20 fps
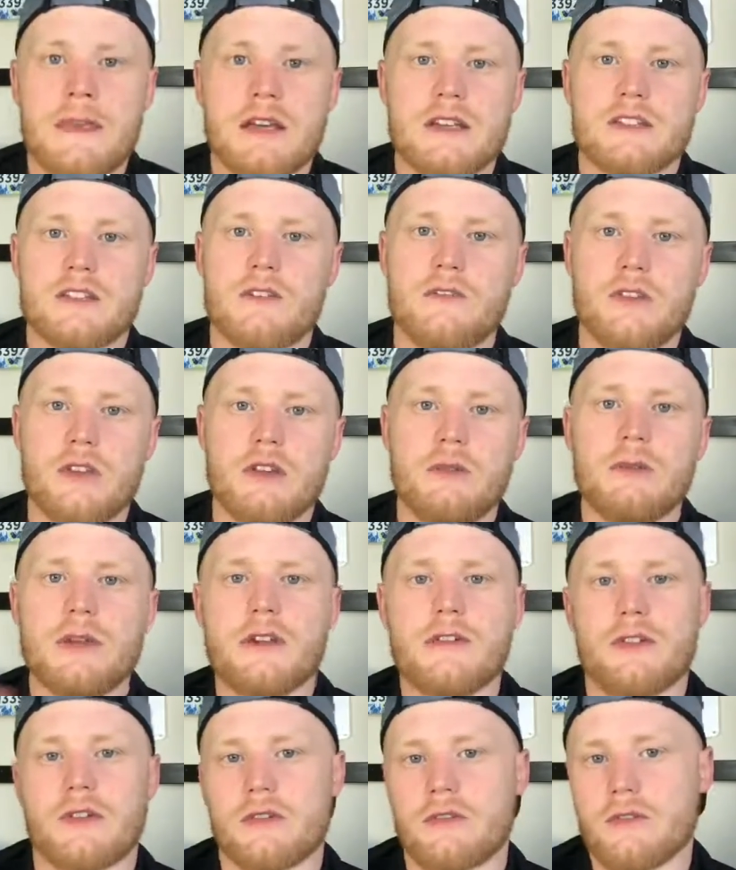So if you're going to be
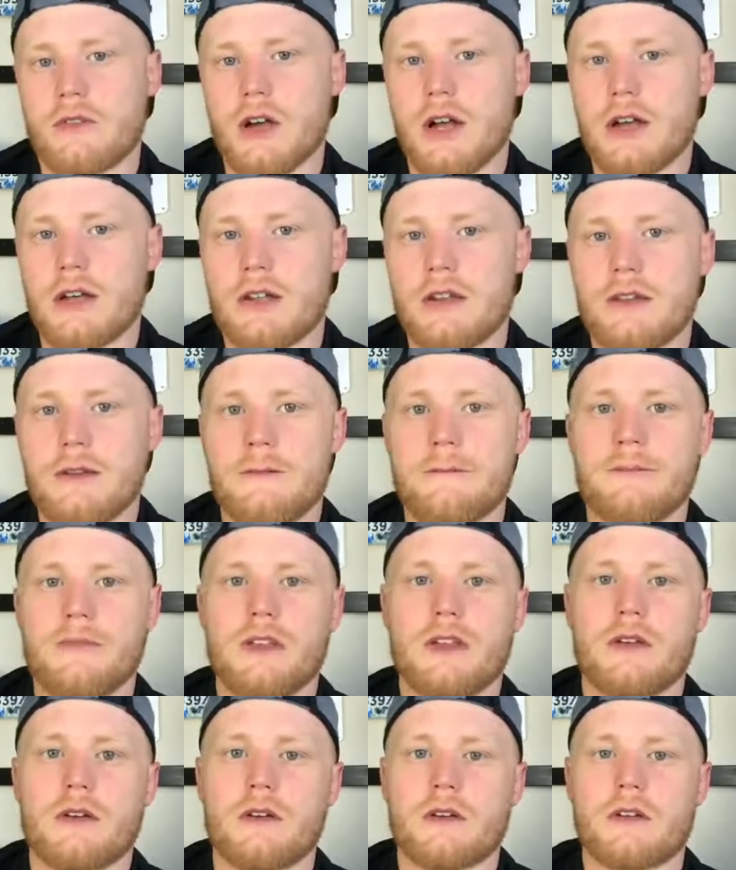able to run,
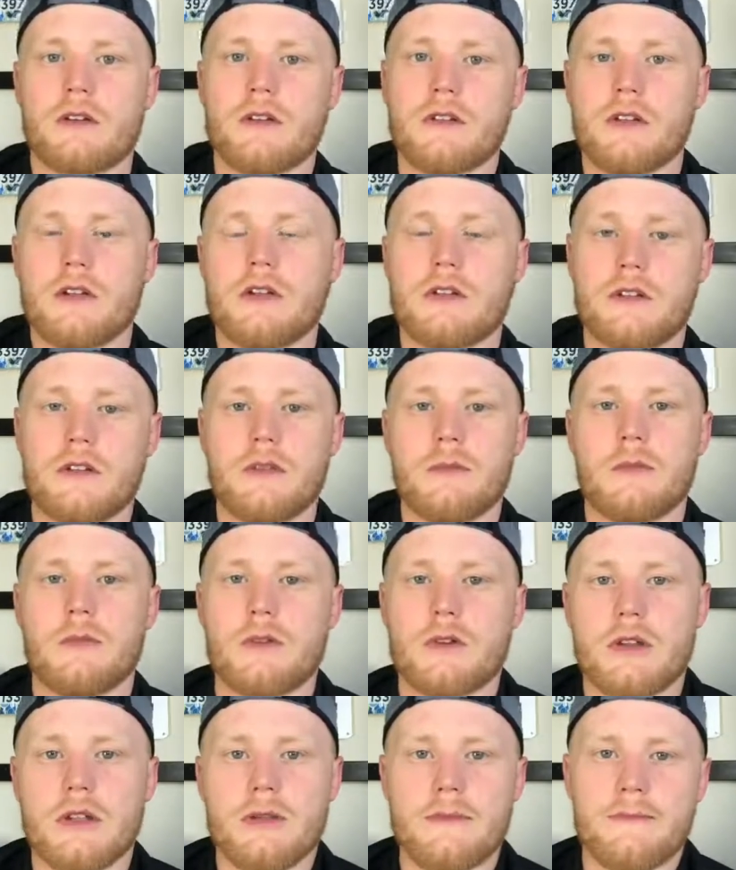you know, earlier in the
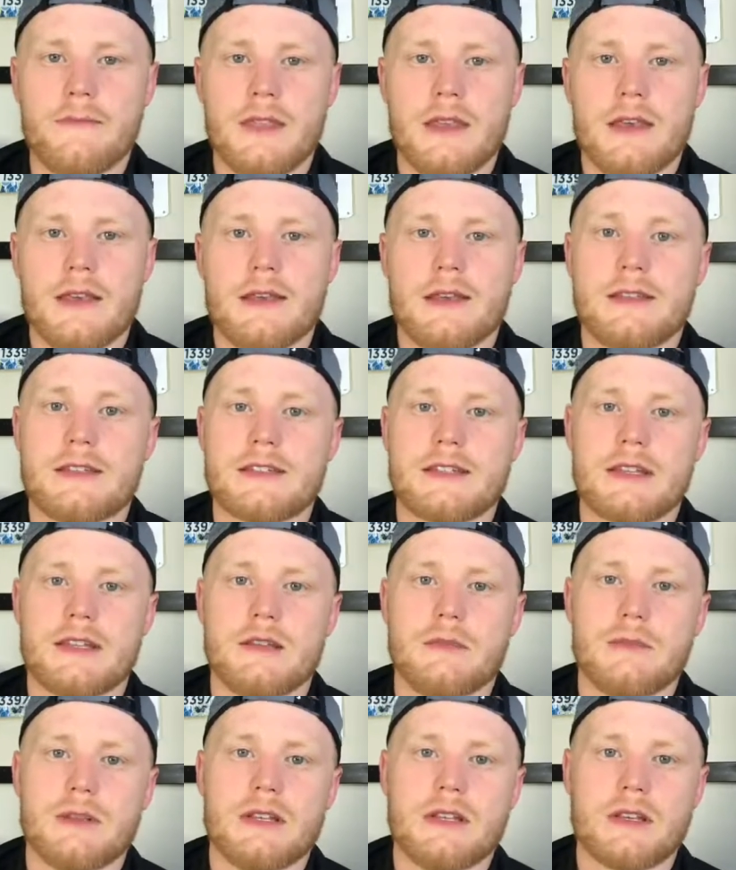morning, it's going
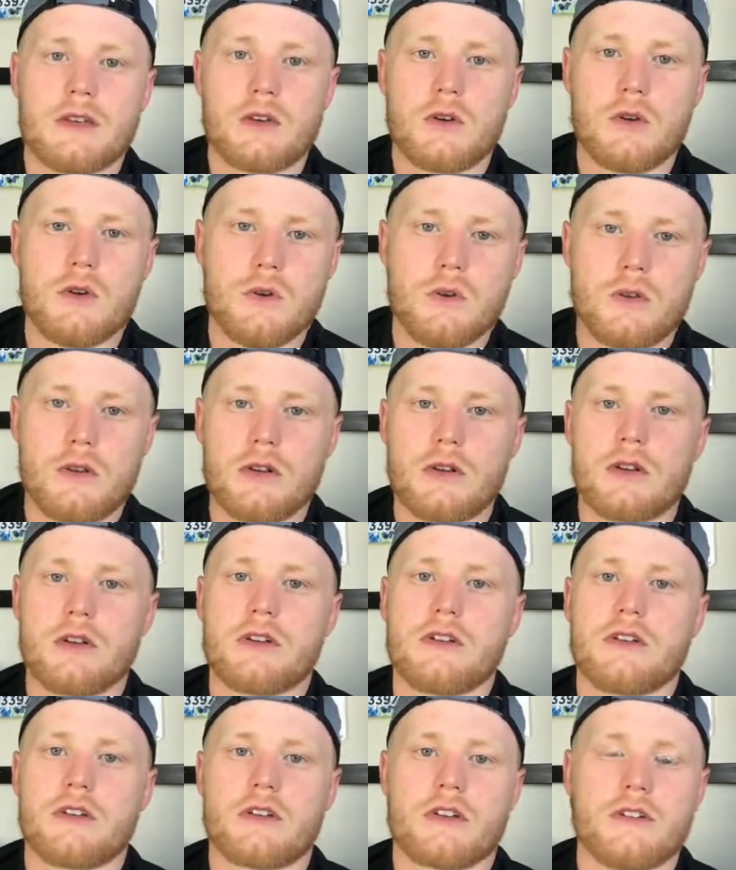to be cooler,
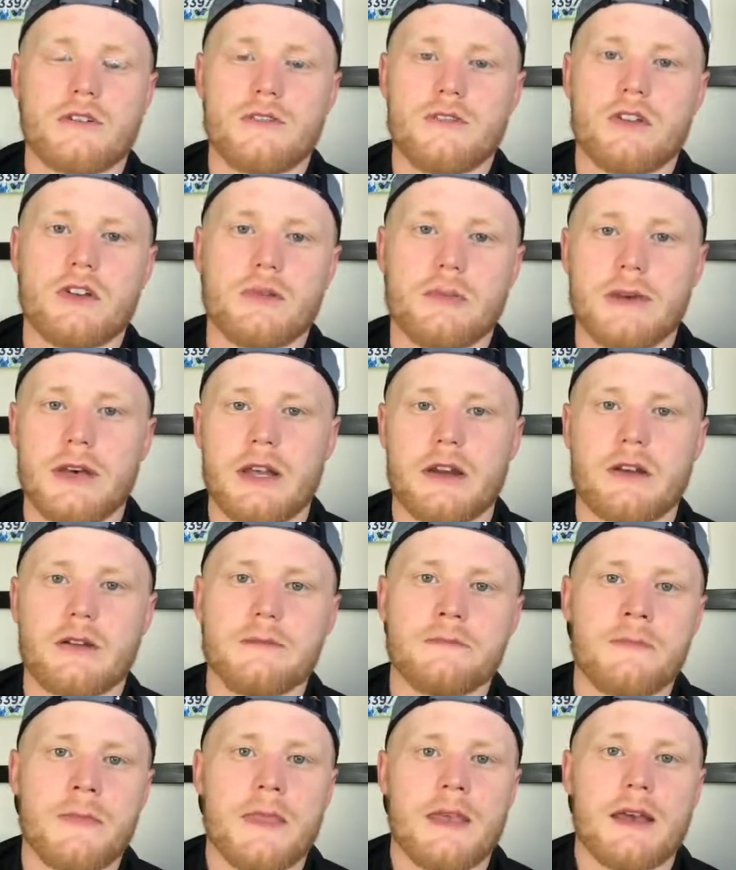you're going to feel
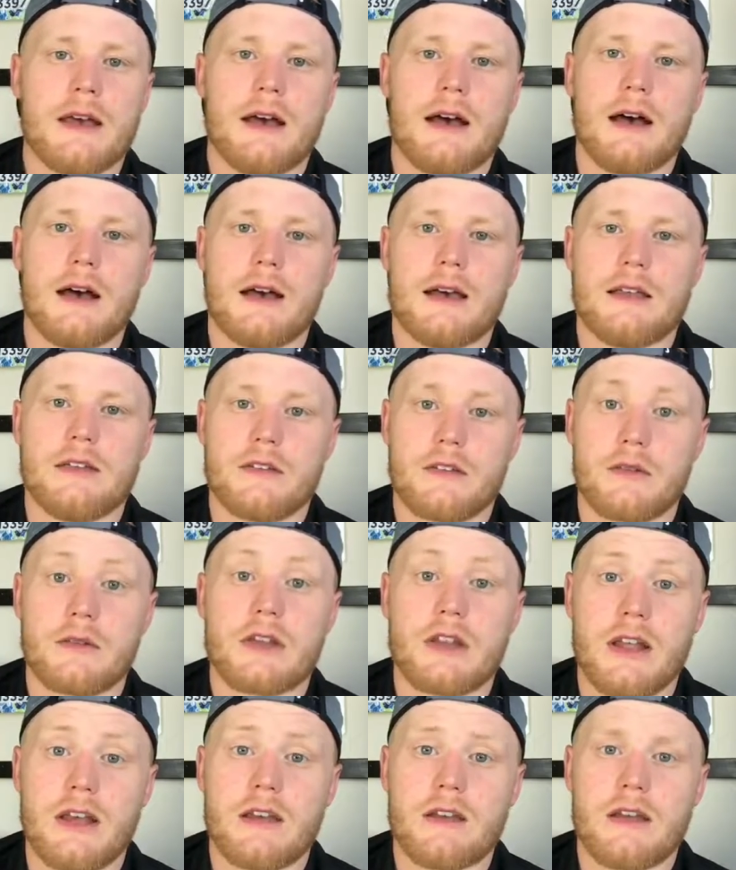better, and you're
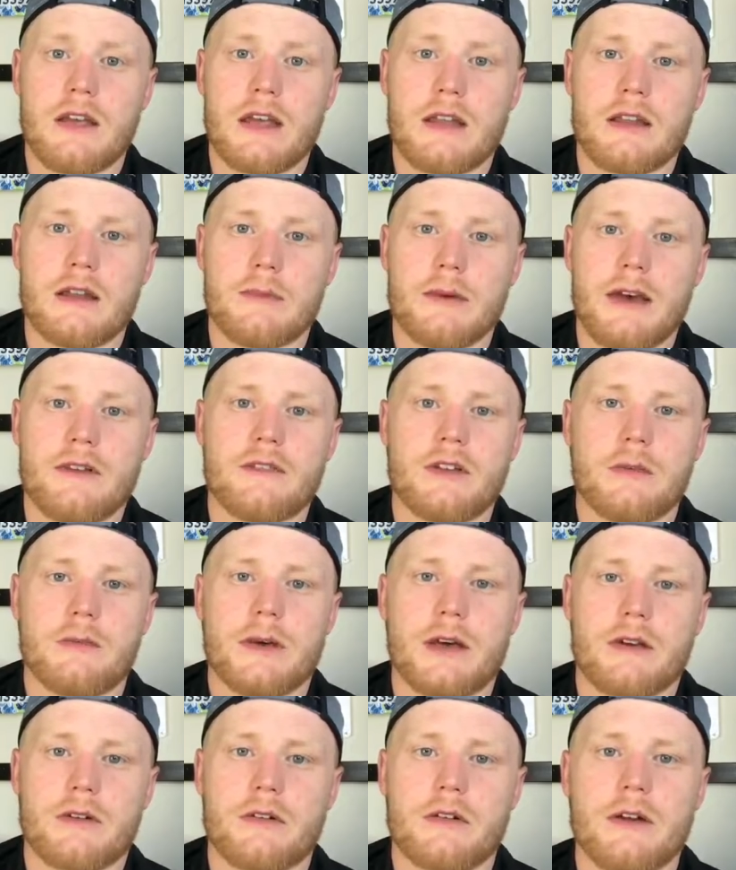going to end up having a
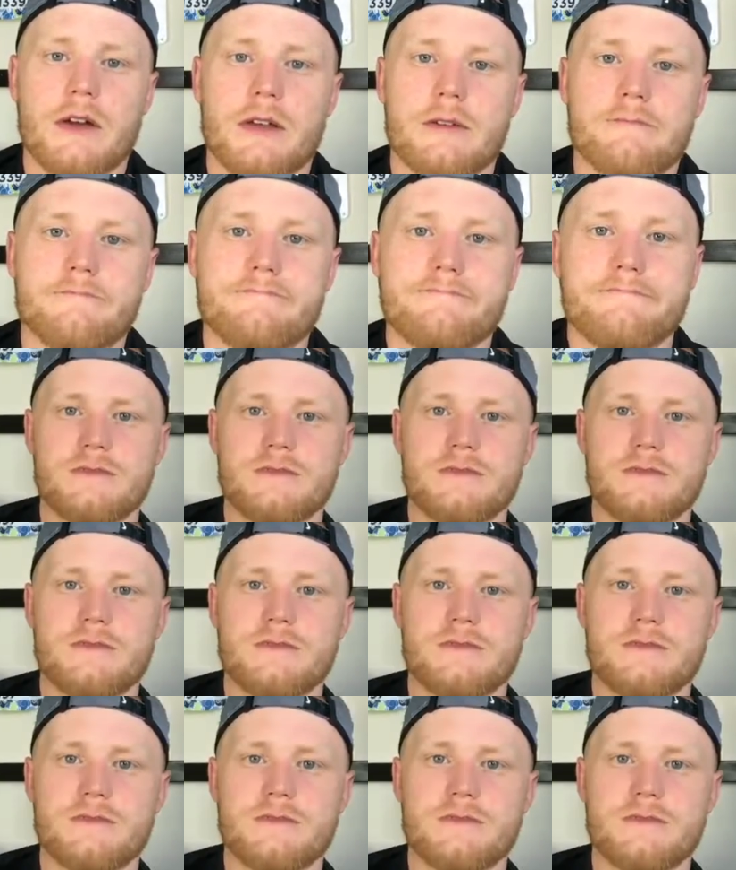better run.